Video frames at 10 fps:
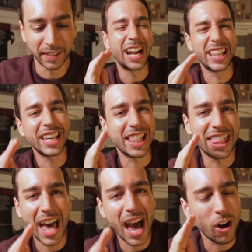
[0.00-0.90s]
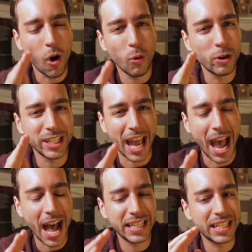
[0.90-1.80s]
And I think that always
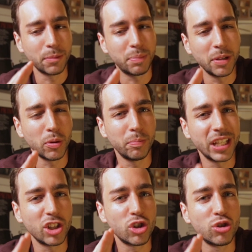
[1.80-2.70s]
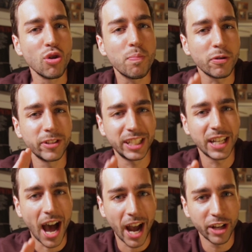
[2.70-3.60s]
adds to people being super
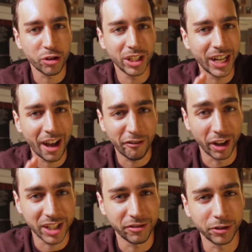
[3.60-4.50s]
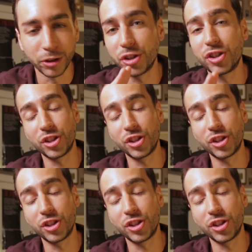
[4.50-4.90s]
dehydrated at festivals.